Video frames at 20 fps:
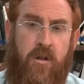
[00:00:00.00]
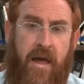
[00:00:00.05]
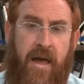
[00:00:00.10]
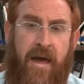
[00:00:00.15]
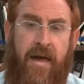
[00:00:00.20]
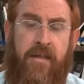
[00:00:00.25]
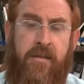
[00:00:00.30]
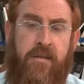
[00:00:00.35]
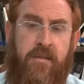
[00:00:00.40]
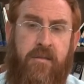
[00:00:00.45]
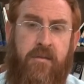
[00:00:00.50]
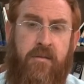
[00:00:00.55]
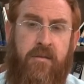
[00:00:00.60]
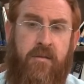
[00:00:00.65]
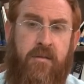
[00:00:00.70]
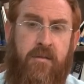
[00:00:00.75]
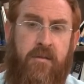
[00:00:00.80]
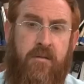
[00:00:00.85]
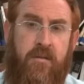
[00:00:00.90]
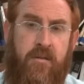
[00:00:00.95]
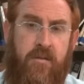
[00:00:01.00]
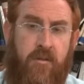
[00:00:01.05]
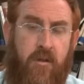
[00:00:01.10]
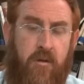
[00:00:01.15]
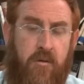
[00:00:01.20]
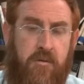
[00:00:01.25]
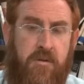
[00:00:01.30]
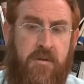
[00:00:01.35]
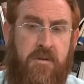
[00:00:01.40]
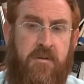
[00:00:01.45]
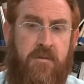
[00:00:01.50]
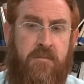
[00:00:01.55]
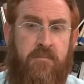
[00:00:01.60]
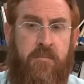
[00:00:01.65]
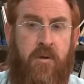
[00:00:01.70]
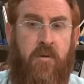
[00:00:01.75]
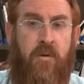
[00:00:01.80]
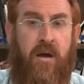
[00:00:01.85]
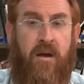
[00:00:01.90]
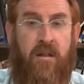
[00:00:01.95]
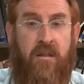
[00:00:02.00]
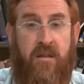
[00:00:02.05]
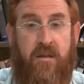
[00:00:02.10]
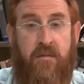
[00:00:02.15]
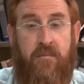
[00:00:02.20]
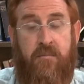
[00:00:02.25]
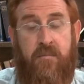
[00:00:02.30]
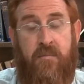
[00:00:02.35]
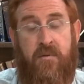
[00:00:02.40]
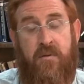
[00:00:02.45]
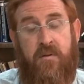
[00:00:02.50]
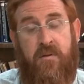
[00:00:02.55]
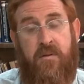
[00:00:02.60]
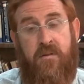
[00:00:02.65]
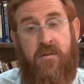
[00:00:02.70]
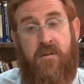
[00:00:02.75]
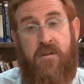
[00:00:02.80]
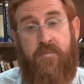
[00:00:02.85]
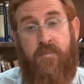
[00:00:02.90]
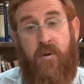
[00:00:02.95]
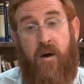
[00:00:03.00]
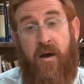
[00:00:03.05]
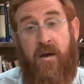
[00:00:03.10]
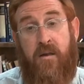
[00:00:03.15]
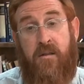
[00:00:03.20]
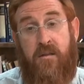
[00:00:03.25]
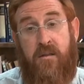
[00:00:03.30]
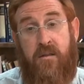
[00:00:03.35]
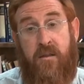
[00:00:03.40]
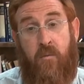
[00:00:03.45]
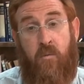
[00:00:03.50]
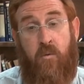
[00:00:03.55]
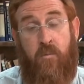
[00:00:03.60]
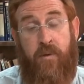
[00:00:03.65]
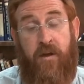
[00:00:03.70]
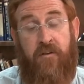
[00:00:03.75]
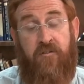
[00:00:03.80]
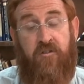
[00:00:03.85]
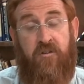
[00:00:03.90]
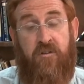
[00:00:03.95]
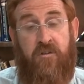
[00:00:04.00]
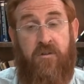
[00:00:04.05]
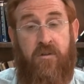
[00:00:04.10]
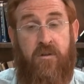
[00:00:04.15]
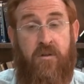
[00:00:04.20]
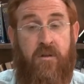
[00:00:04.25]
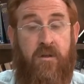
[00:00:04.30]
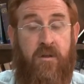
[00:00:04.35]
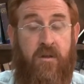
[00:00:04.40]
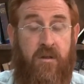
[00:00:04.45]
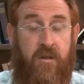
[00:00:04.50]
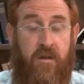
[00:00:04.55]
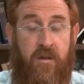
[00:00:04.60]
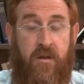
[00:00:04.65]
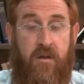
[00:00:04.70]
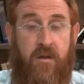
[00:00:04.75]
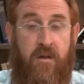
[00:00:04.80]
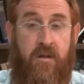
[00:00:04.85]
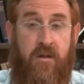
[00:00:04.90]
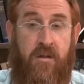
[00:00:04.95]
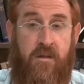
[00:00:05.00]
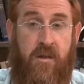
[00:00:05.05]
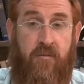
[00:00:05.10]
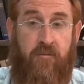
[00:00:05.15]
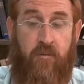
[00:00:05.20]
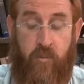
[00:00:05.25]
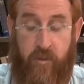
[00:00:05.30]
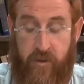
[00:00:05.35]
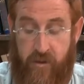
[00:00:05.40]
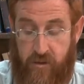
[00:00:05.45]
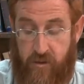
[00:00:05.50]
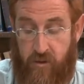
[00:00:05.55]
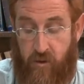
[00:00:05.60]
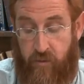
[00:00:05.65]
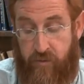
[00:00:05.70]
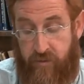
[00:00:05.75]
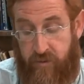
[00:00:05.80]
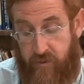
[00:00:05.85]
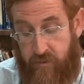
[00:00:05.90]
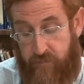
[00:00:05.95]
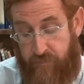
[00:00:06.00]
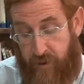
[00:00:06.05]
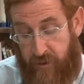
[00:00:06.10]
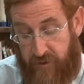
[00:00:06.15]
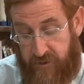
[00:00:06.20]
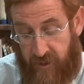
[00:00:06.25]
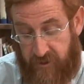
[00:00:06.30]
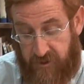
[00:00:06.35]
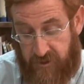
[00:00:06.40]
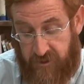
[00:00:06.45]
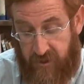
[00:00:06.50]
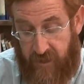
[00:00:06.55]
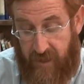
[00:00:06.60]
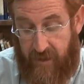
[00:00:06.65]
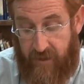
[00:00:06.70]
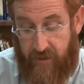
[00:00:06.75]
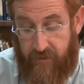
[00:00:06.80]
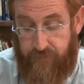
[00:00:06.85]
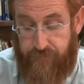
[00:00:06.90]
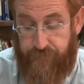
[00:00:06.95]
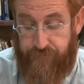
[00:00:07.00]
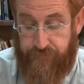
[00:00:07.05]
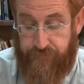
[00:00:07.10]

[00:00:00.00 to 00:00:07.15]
as those miraglim, the spies that were mentioned several weeks ago in the Parashat Shlach.